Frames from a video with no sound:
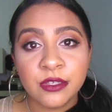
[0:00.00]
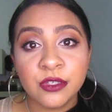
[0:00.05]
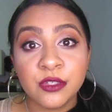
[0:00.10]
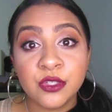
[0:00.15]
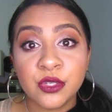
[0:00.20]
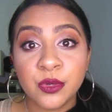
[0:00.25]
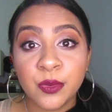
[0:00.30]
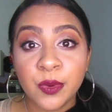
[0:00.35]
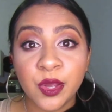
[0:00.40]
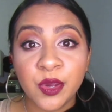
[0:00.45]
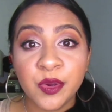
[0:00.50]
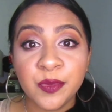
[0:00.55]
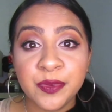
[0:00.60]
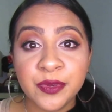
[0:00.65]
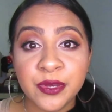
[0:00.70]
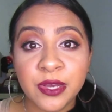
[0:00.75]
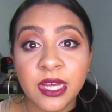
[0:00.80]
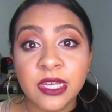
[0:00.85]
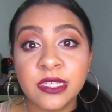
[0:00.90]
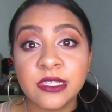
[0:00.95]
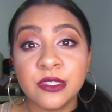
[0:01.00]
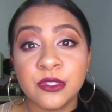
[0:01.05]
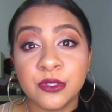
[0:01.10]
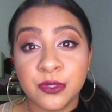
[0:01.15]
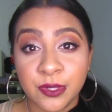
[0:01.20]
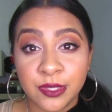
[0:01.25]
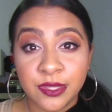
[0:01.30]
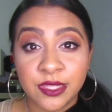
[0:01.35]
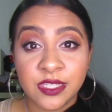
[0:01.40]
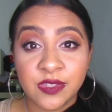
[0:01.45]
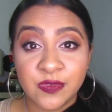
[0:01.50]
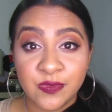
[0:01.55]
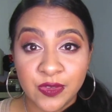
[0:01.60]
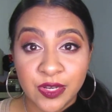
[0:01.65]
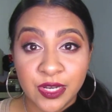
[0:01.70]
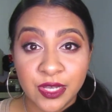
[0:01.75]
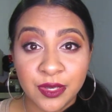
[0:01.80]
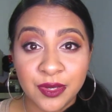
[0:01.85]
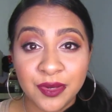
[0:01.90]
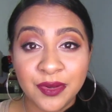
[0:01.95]
So I hope you guys enjoyed this
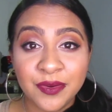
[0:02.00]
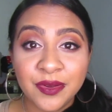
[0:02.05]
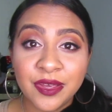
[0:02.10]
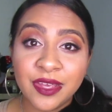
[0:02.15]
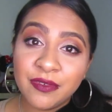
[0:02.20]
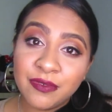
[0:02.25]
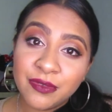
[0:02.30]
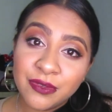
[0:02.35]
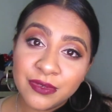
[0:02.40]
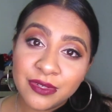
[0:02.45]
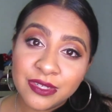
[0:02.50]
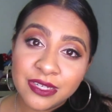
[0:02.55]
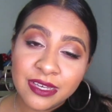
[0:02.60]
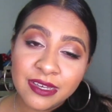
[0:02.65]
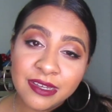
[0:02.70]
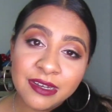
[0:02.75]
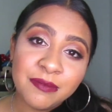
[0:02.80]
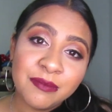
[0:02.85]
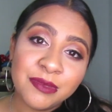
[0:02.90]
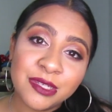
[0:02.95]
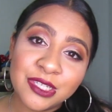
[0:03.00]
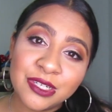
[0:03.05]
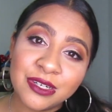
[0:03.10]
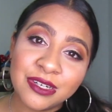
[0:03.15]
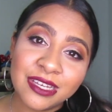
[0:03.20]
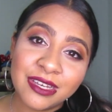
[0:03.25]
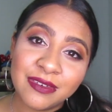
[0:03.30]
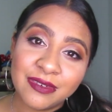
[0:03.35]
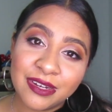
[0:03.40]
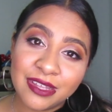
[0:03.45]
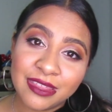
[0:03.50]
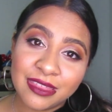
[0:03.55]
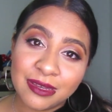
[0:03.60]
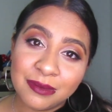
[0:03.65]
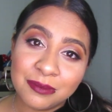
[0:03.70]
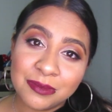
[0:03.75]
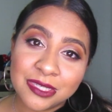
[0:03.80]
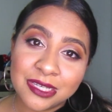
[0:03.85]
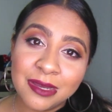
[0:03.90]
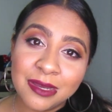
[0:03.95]
video. If you did, be sure to give it a
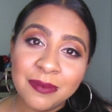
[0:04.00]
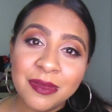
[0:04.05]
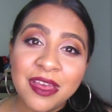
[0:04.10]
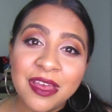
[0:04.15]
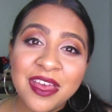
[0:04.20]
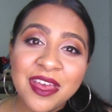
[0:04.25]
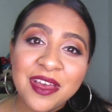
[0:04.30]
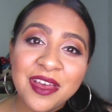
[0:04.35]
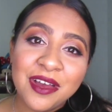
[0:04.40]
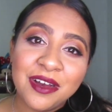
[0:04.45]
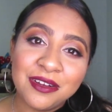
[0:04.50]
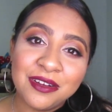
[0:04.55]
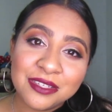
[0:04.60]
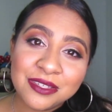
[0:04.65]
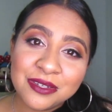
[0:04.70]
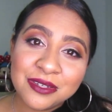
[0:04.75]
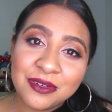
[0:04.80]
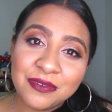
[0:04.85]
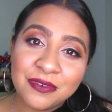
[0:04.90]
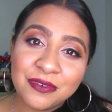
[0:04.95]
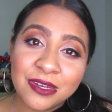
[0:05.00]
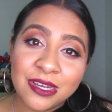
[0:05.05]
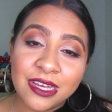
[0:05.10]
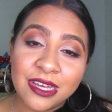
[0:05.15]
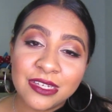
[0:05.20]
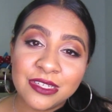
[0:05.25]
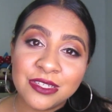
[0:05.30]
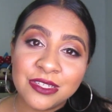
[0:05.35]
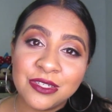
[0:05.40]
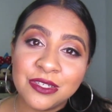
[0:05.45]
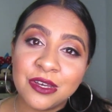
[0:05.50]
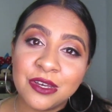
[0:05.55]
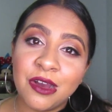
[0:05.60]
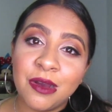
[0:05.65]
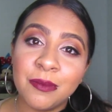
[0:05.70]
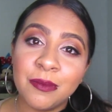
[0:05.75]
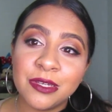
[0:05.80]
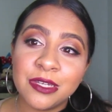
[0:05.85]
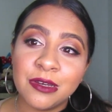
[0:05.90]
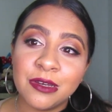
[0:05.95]
thumbs up. Also, don't forget to
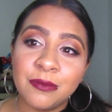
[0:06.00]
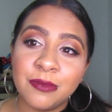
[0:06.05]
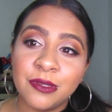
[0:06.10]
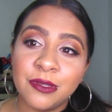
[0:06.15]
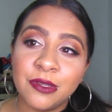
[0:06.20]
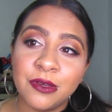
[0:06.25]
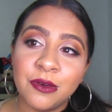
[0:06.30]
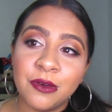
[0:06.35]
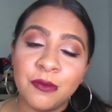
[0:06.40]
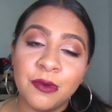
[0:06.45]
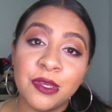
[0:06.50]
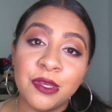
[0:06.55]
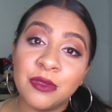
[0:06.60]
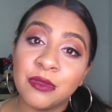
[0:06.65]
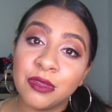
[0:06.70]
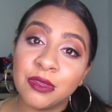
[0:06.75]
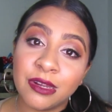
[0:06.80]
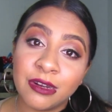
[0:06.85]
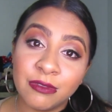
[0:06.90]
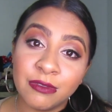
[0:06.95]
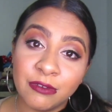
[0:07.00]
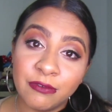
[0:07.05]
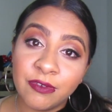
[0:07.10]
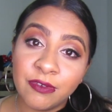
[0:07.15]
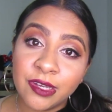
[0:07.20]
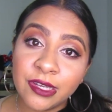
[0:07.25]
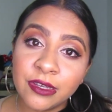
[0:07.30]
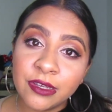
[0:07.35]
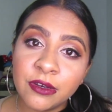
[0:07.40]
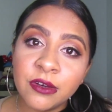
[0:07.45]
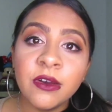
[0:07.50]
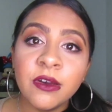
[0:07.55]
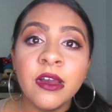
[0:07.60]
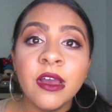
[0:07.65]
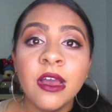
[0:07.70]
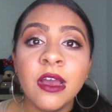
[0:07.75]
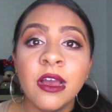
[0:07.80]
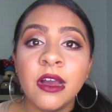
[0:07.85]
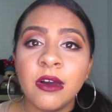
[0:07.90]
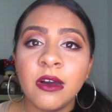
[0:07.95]
comment down below what you thought of the video.
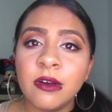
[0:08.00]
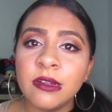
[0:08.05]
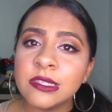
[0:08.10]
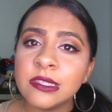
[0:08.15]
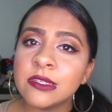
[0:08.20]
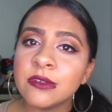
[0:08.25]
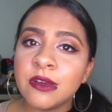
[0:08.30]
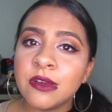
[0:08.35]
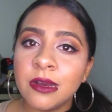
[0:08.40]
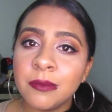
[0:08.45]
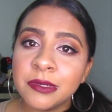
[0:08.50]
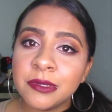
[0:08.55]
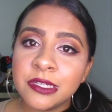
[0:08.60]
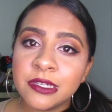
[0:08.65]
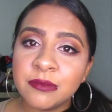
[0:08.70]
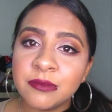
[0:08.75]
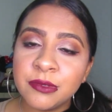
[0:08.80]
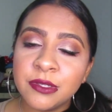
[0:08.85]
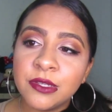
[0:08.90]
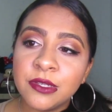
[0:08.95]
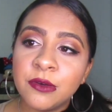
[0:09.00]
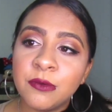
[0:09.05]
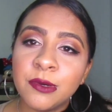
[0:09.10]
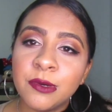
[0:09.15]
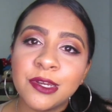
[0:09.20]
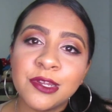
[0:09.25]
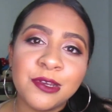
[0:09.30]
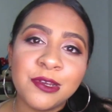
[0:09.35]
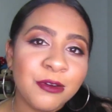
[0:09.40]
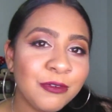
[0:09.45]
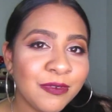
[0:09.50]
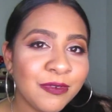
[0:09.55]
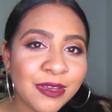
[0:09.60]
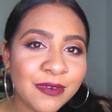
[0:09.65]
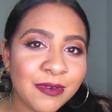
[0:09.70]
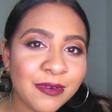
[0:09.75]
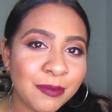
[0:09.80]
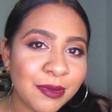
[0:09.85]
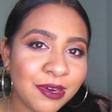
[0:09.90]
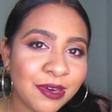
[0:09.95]
Also comment down below what are your
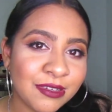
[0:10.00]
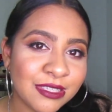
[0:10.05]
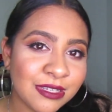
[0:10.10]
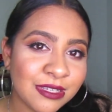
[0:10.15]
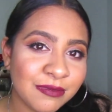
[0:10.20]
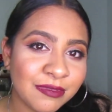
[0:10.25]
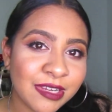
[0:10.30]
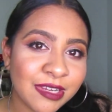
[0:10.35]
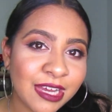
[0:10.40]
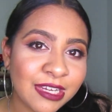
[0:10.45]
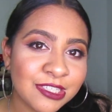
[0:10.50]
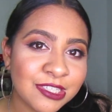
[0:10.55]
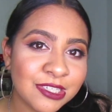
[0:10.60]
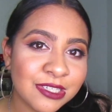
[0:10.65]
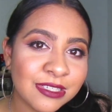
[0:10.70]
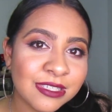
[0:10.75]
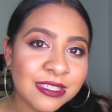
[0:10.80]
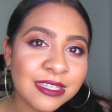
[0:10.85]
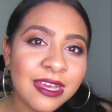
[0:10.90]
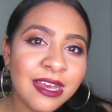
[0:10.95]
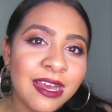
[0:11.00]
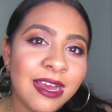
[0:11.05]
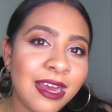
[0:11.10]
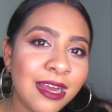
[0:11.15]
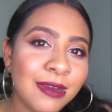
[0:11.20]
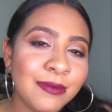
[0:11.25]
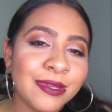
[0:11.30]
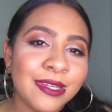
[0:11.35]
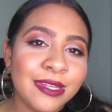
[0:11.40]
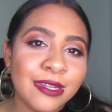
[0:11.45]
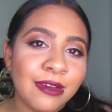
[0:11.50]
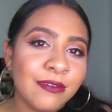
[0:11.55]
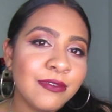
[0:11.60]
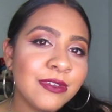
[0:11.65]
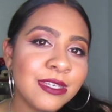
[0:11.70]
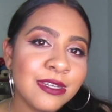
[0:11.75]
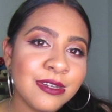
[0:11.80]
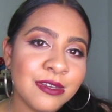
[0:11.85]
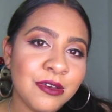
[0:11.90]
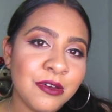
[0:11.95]
favorite pairs of lashes. I would
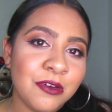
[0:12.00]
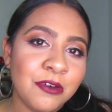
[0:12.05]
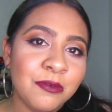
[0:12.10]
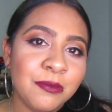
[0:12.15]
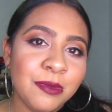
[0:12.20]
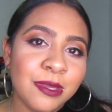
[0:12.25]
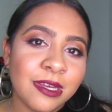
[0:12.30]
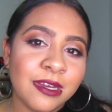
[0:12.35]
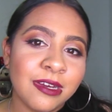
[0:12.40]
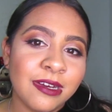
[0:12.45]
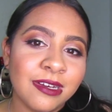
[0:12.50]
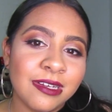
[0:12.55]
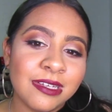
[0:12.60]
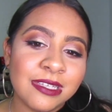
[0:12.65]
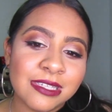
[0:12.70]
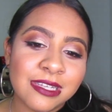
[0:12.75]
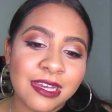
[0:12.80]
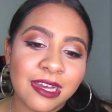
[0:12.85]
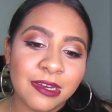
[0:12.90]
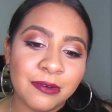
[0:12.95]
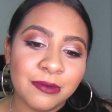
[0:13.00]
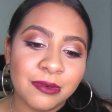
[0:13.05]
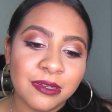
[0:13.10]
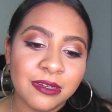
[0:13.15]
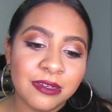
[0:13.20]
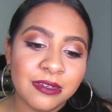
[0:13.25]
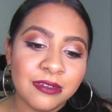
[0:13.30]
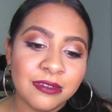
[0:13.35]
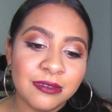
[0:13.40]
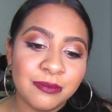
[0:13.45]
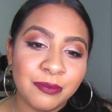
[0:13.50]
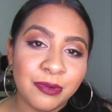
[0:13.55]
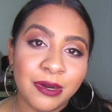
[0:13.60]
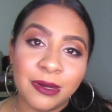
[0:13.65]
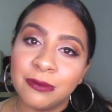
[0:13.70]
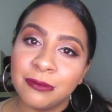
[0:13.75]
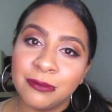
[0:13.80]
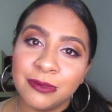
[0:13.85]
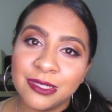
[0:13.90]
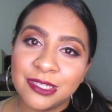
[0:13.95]
love to know because I would
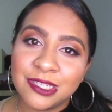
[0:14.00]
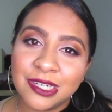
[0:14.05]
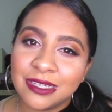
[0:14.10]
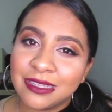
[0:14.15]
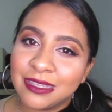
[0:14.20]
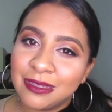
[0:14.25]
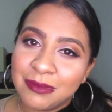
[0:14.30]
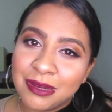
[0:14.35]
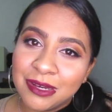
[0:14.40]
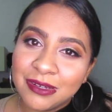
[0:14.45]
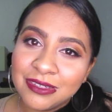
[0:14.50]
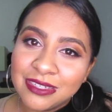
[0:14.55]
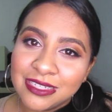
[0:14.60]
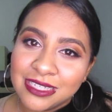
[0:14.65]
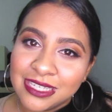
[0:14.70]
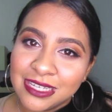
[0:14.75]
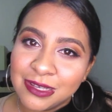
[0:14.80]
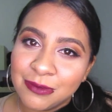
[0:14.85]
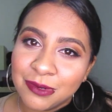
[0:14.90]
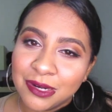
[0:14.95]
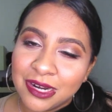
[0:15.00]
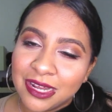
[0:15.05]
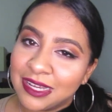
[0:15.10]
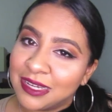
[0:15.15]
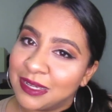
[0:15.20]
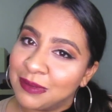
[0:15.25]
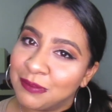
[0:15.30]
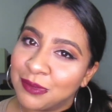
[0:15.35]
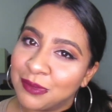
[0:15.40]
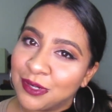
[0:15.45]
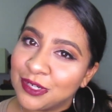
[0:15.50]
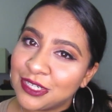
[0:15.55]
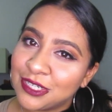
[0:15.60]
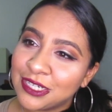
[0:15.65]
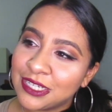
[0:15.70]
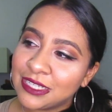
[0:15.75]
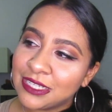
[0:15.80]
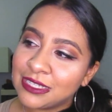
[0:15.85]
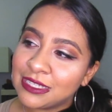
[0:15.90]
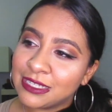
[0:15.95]
probably check them out to see what I can
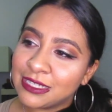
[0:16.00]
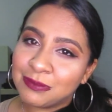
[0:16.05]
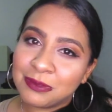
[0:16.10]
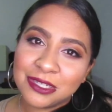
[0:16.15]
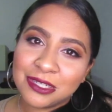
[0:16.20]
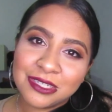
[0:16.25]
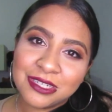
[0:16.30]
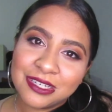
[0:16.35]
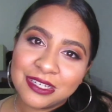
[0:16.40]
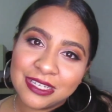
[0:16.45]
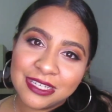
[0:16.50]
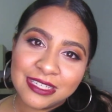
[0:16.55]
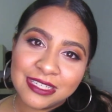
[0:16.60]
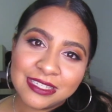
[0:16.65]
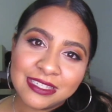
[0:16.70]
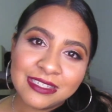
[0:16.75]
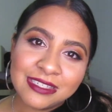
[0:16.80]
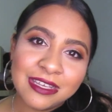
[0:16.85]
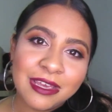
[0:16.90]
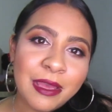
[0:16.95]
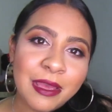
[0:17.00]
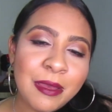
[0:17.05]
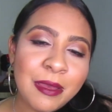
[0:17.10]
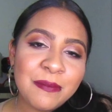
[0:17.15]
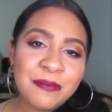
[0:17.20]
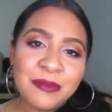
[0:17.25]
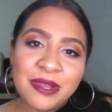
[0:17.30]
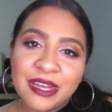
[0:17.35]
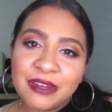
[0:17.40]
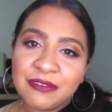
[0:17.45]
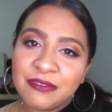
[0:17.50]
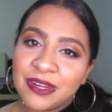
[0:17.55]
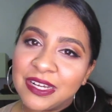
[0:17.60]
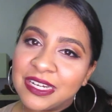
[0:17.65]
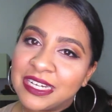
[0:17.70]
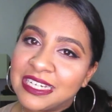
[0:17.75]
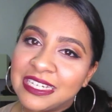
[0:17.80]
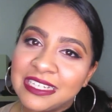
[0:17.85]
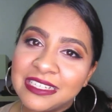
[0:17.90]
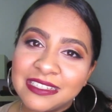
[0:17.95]
purchase, especially because Black
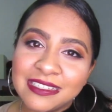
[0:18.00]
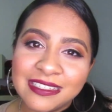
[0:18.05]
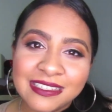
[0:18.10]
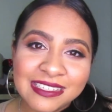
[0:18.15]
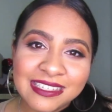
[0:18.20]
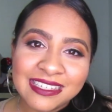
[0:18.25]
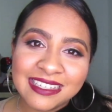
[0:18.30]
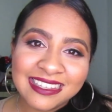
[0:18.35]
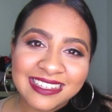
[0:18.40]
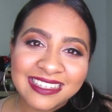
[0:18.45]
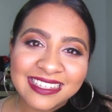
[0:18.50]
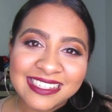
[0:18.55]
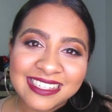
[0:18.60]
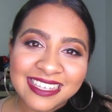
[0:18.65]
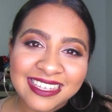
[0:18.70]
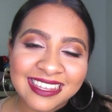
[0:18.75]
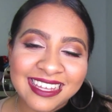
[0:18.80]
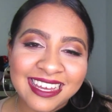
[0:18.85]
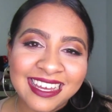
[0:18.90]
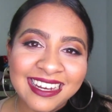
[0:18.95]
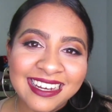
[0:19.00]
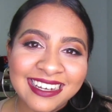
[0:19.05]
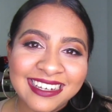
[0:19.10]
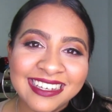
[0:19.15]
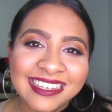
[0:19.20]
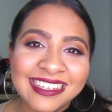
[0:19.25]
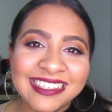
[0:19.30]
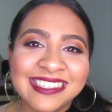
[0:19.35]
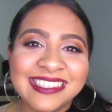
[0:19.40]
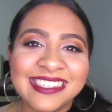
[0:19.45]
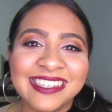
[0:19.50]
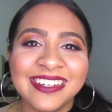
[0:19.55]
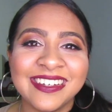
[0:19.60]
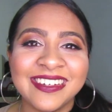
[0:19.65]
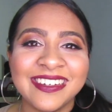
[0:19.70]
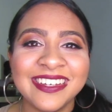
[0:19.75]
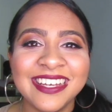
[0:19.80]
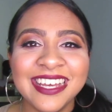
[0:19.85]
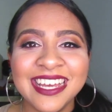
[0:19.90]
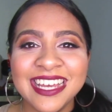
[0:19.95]
Friday deals and things like that.
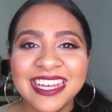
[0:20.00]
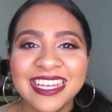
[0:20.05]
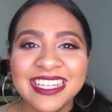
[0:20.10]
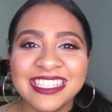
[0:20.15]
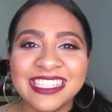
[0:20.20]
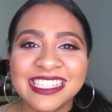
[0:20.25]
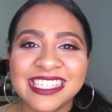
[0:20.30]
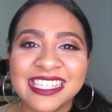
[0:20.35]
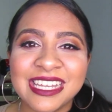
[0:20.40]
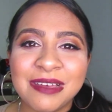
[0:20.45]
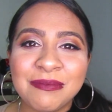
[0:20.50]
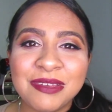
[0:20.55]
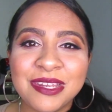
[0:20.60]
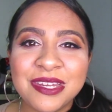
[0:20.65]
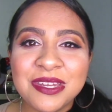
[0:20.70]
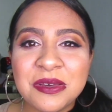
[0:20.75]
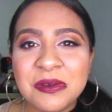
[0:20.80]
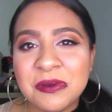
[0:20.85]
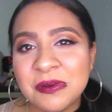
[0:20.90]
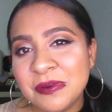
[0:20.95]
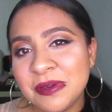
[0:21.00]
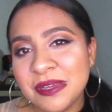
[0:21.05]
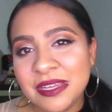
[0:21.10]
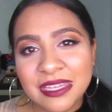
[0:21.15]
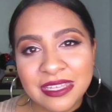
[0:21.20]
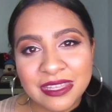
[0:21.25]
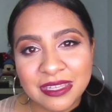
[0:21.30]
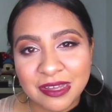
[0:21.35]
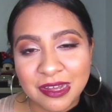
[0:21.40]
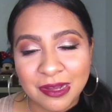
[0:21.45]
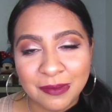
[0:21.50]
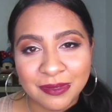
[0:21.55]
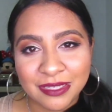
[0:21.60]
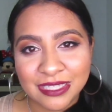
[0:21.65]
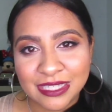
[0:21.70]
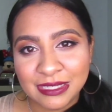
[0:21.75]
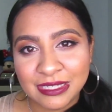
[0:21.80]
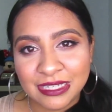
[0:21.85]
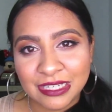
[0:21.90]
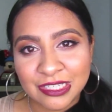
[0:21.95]
So just let me know in the
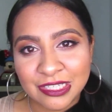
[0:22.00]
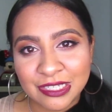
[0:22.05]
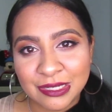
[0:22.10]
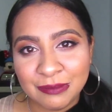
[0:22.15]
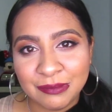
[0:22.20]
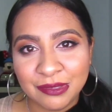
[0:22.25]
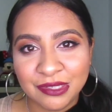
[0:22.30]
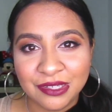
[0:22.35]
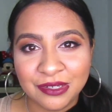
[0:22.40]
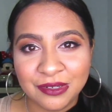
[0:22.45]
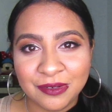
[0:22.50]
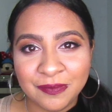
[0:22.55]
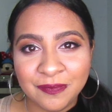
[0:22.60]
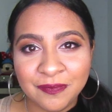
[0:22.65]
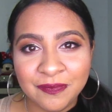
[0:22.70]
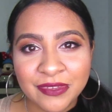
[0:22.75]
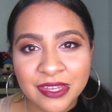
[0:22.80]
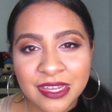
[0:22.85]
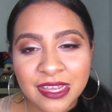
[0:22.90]
comments section below.